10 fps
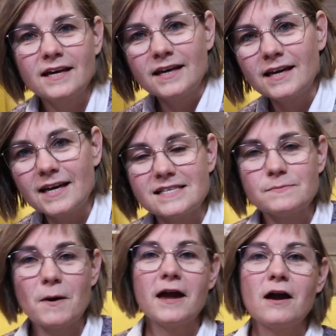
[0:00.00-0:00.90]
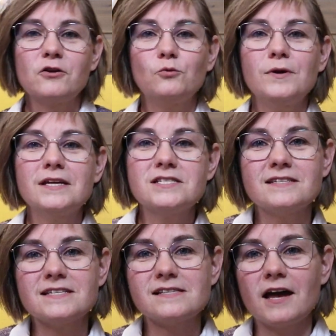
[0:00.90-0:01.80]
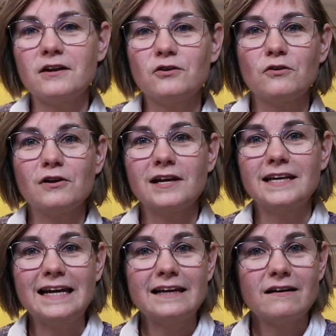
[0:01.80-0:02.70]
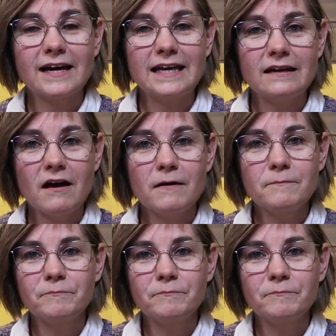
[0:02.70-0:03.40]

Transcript: It's by a Norwegian designer called Il Karina.